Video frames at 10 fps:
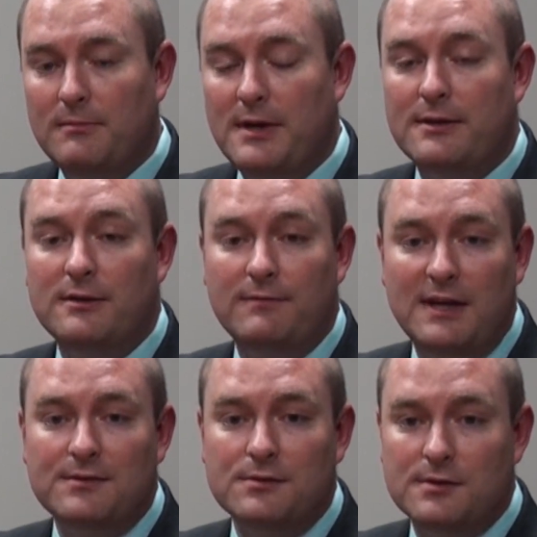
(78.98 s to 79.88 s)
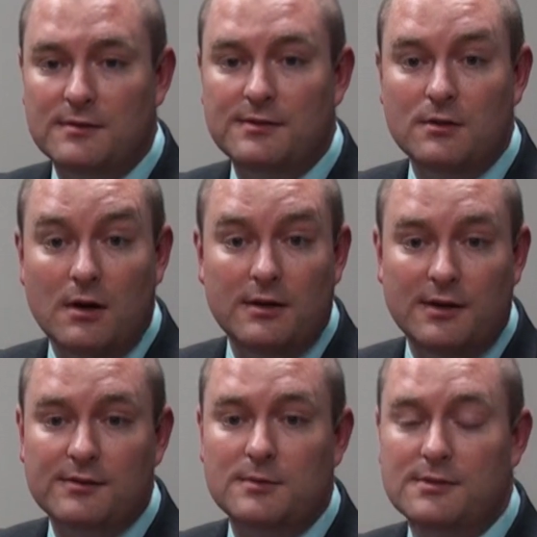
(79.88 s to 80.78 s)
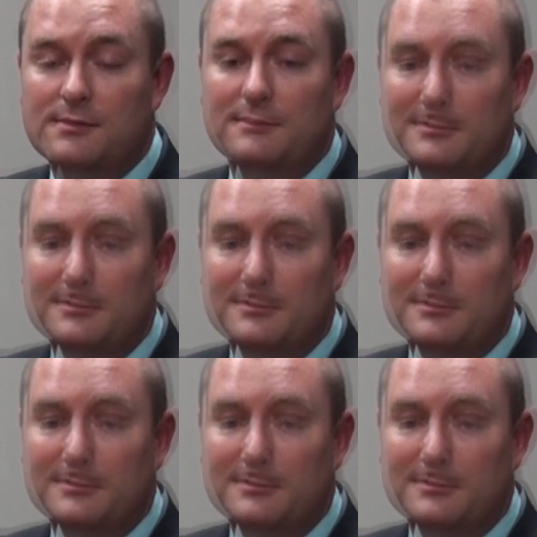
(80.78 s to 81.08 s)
better and faster service to our customers.